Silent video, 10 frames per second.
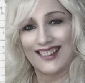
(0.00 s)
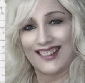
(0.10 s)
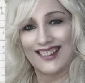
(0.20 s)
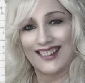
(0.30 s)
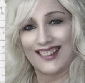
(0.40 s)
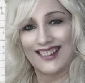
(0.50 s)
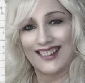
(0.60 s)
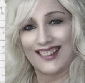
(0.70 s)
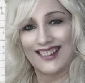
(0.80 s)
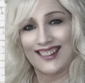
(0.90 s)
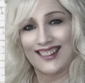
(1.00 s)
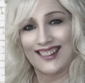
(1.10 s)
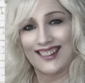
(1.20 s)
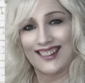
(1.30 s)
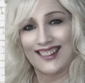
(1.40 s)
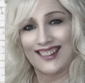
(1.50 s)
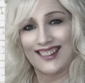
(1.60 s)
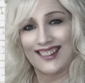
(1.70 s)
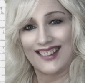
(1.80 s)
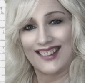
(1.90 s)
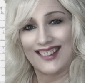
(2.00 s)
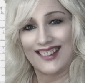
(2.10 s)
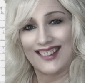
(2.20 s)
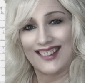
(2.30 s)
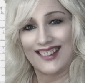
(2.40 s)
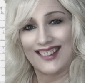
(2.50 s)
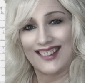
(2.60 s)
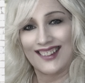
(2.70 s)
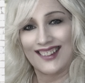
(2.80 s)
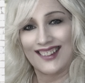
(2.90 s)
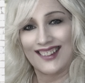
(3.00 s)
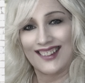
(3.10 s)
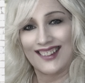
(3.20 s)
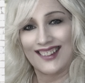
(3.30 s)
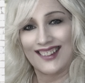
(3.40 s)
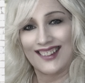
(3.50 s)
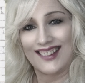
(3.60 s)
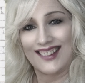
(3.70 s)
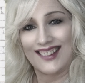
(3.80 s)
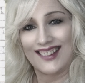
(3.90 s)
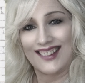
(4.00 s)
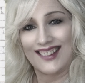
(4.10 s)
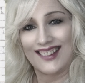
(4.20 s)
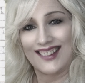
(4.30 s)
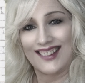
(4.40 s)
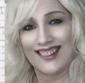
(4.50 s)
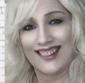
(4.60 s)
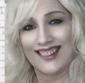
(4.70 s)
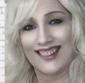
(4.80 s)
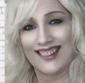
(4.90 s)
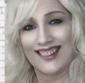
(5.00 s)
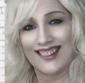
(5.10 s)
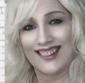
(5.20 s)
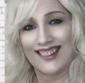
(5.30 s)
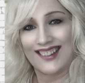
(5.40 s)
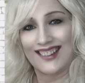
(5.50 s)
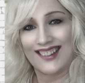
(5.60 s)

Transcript: (no lip movement)